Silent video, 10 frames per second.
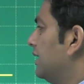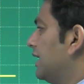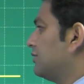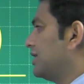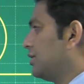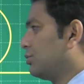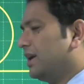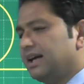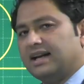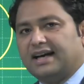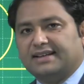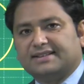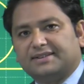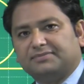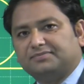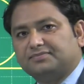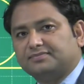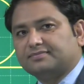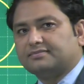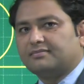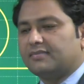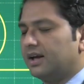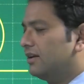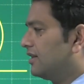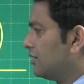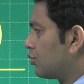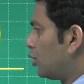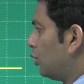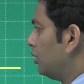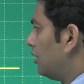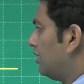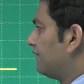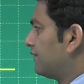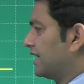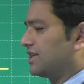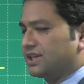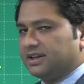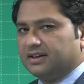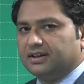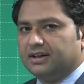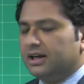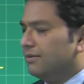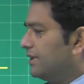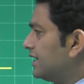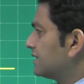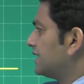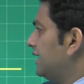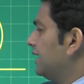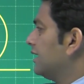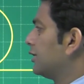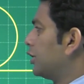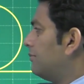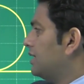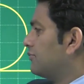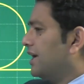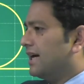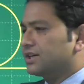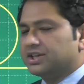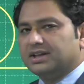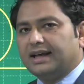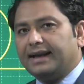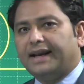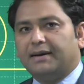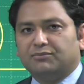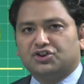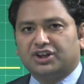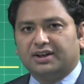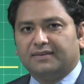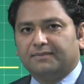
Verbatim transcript: Now, did you realize the role of friction because see, normal reaction and Mg,